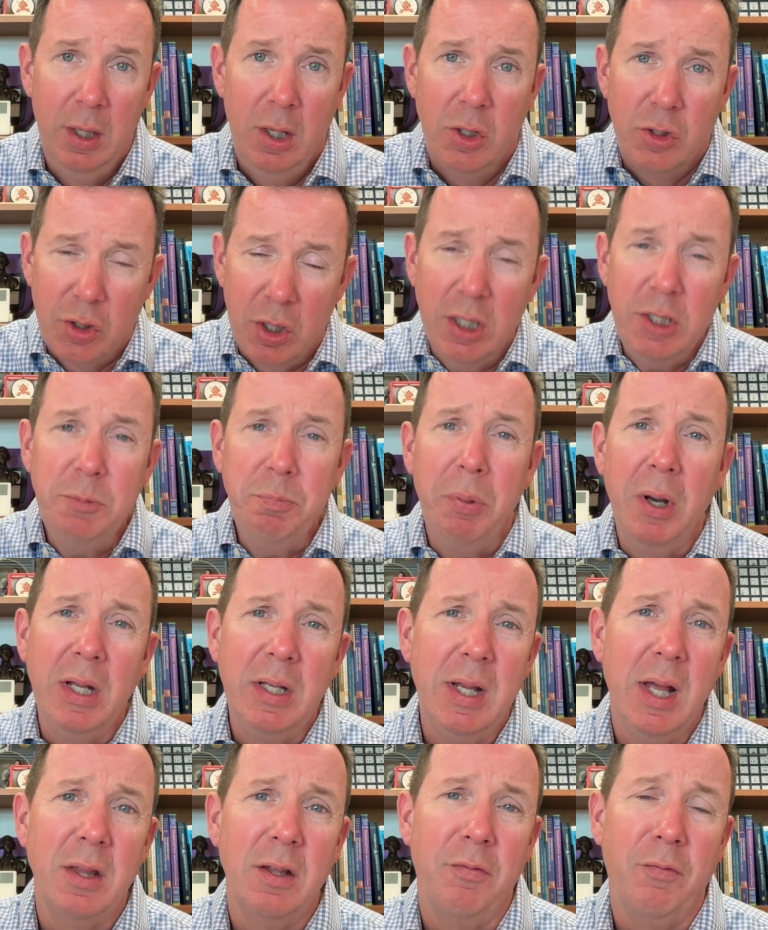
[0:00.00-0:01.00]
So let's break
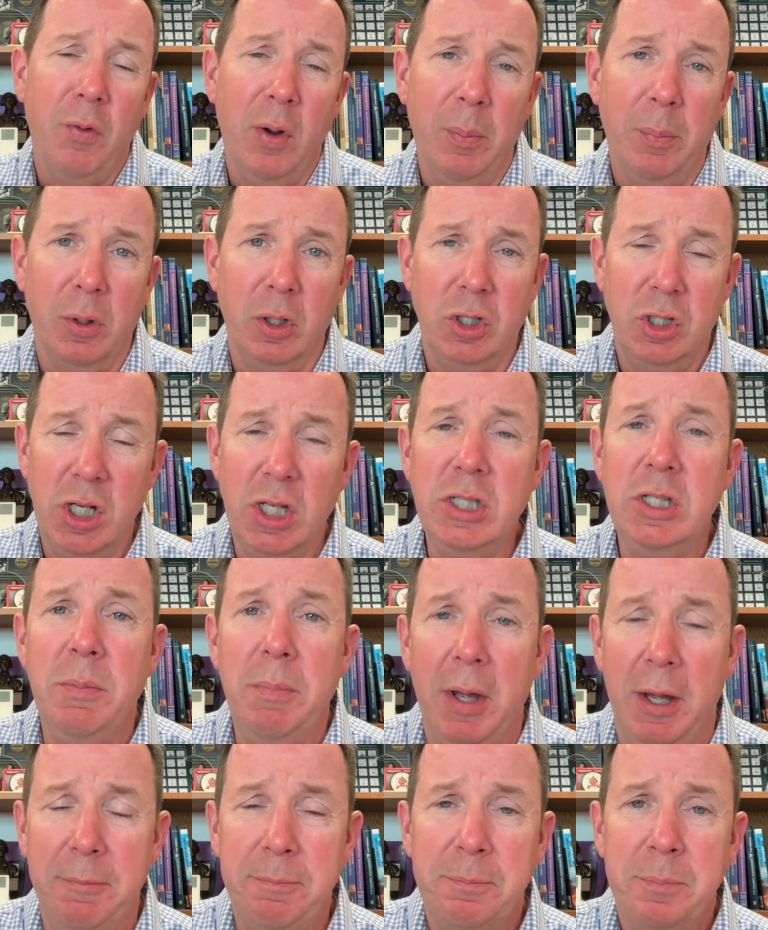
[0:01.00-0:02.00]
down the framework just a
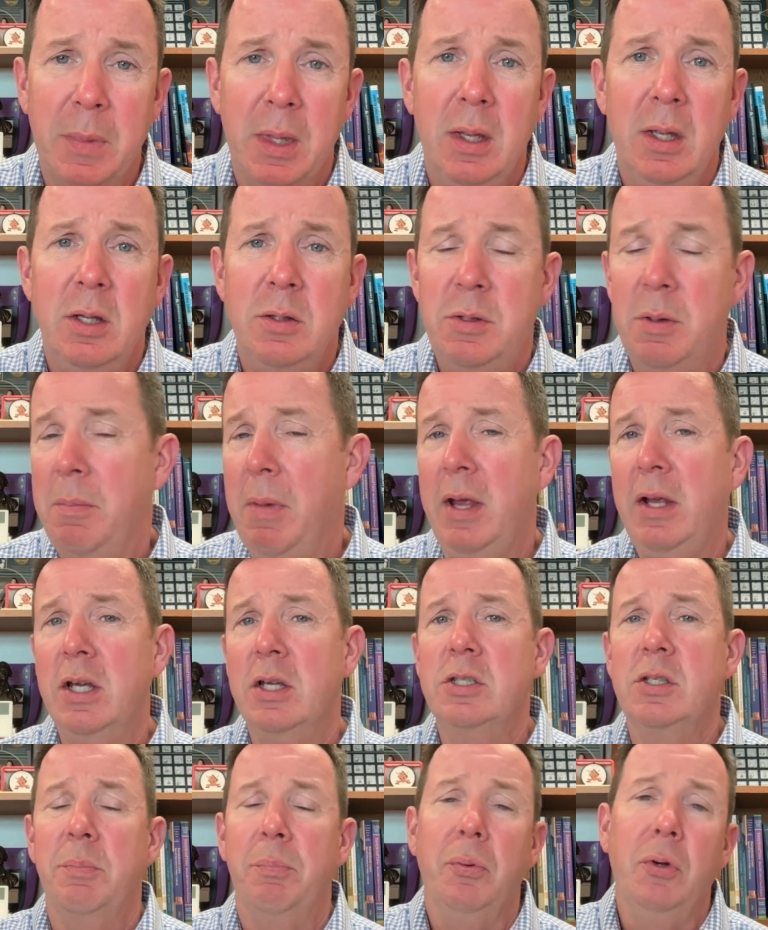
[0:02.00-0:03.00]
bit to make
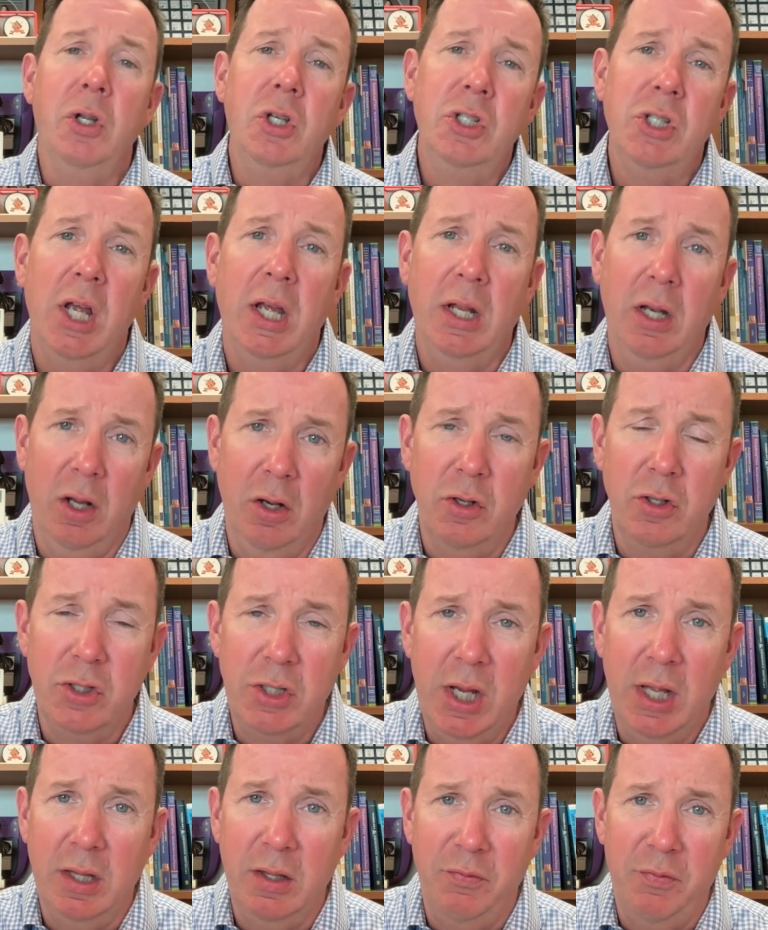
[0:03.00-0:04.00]
us appreciate and
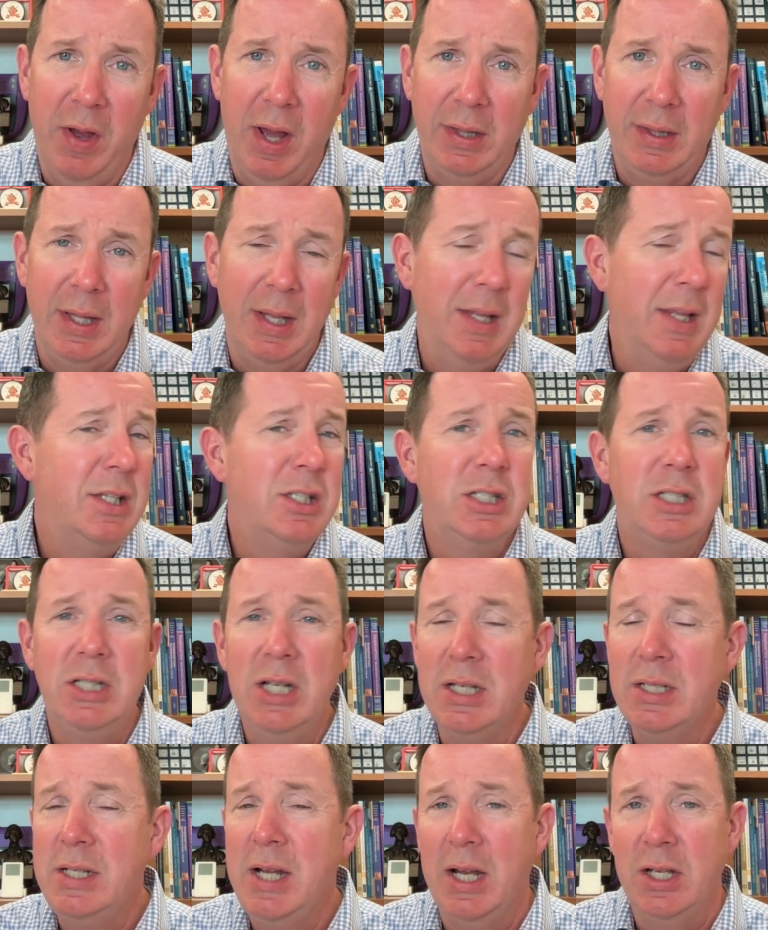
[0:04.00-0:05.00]
understand the fact that it's
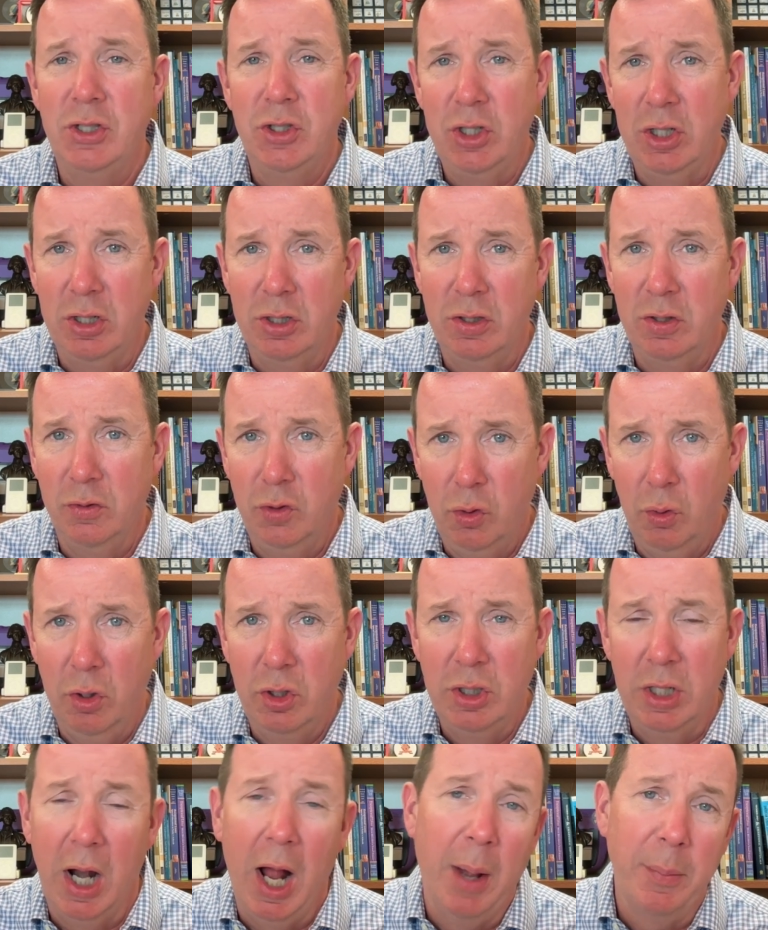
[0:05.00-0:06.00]
just not a series of
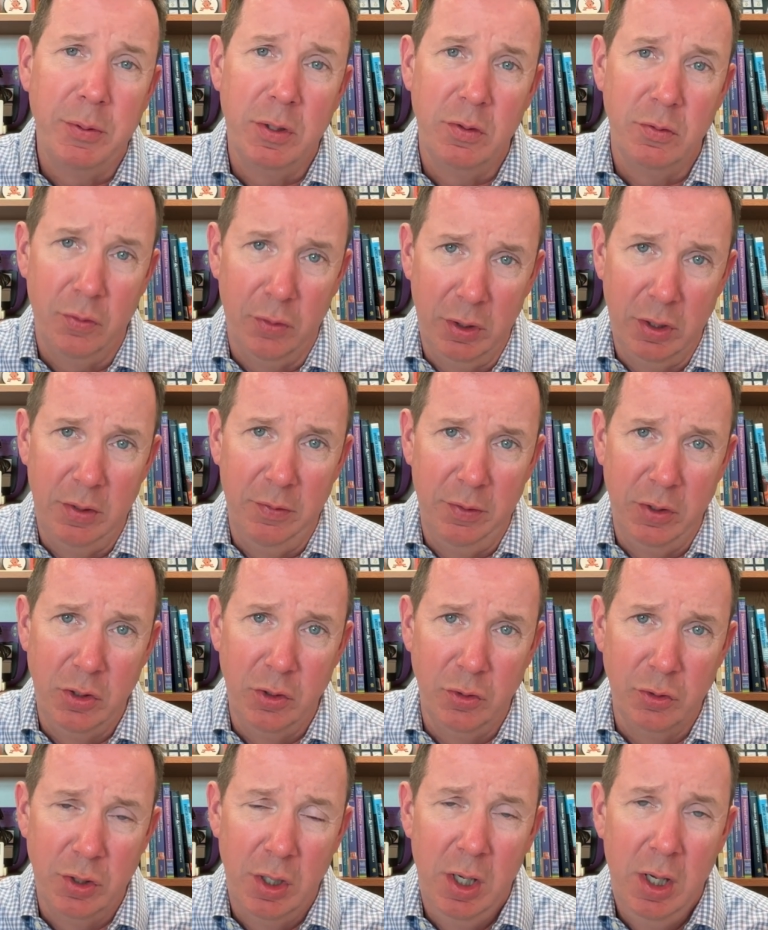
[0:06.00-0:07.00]
choice and options for
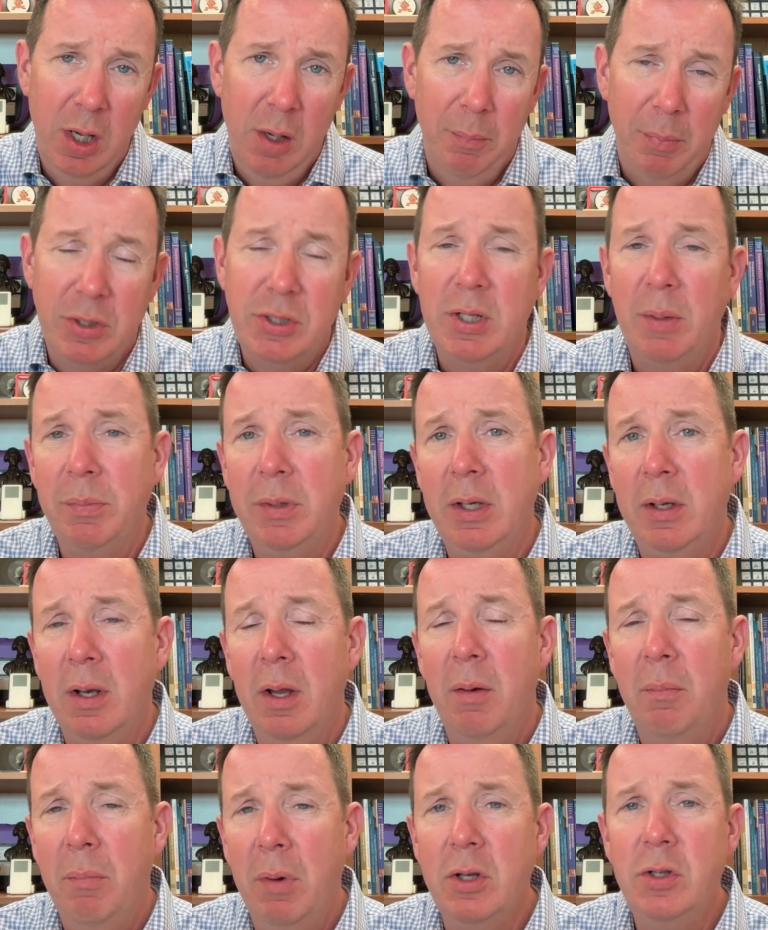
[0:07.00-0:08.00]
individuals, but something
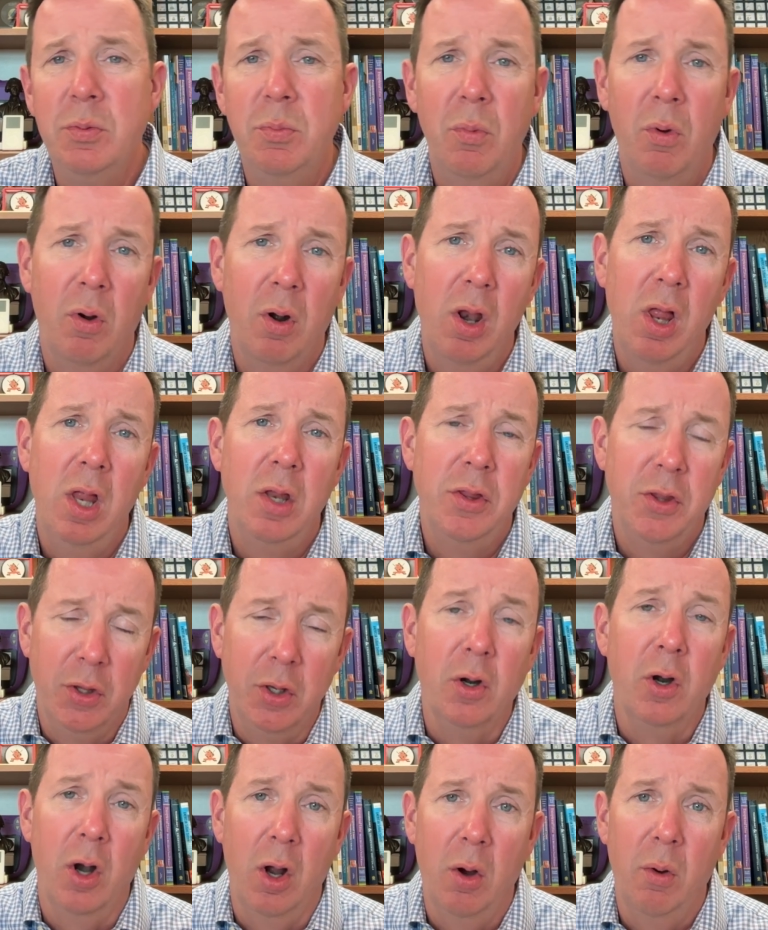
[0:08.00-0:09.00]
much more
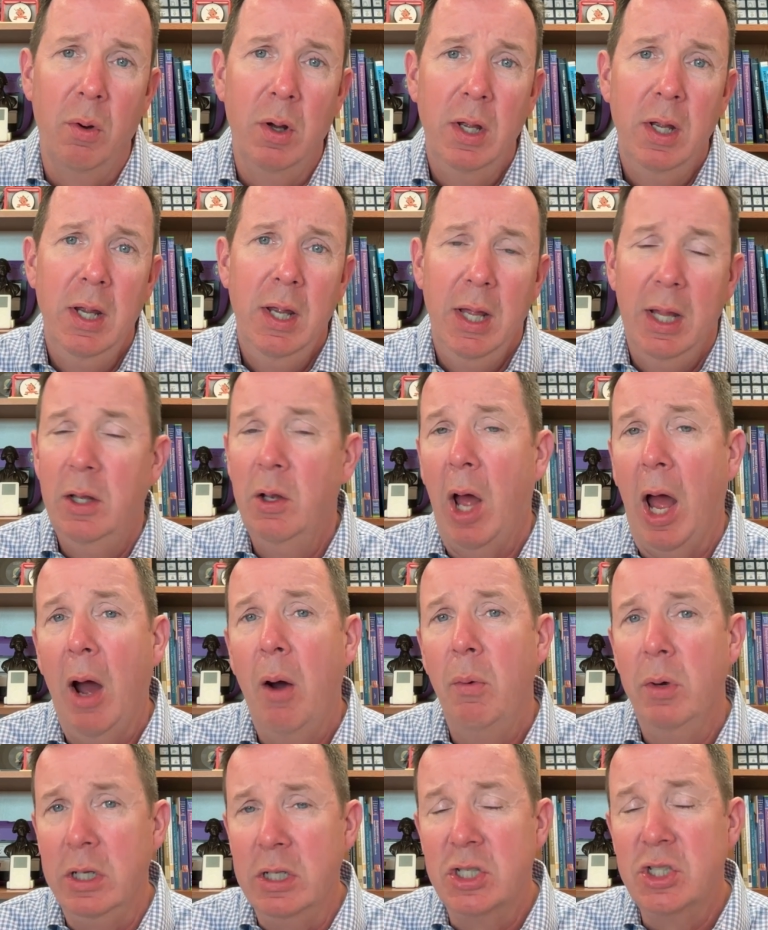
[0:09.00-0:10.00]
thorough in how
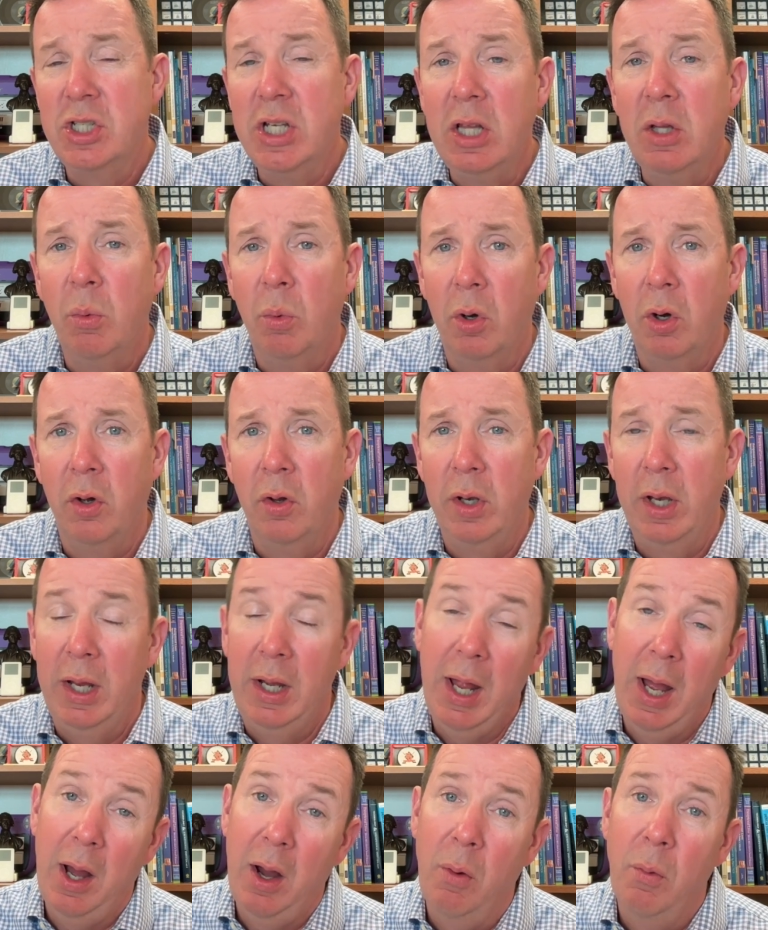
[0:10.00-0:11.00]
we see the world
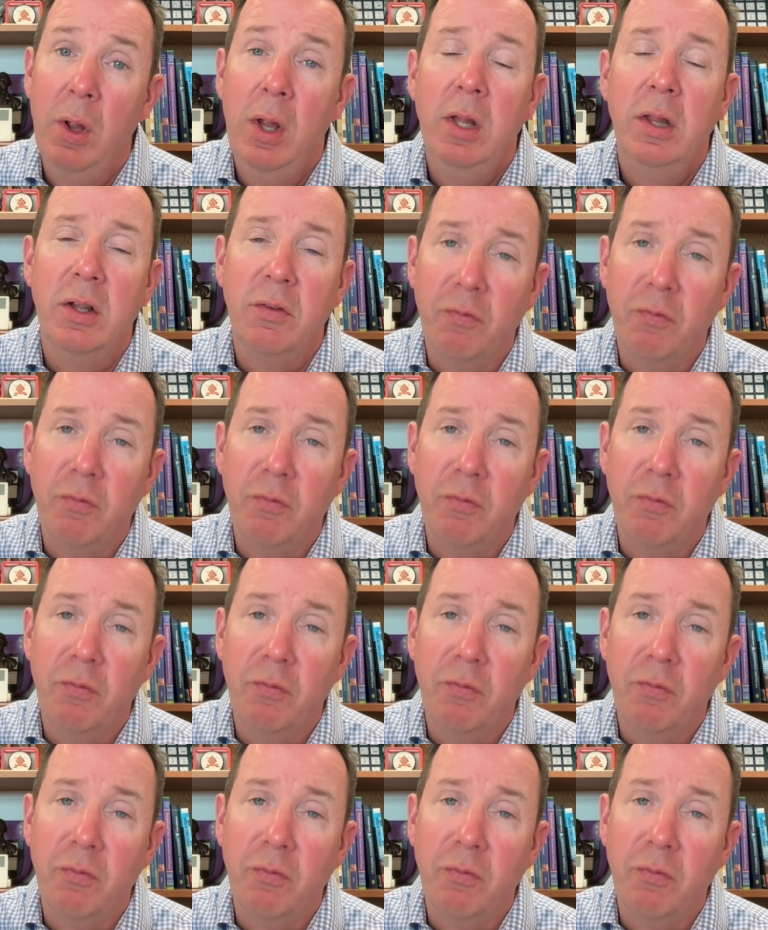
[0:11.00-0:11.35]
and how the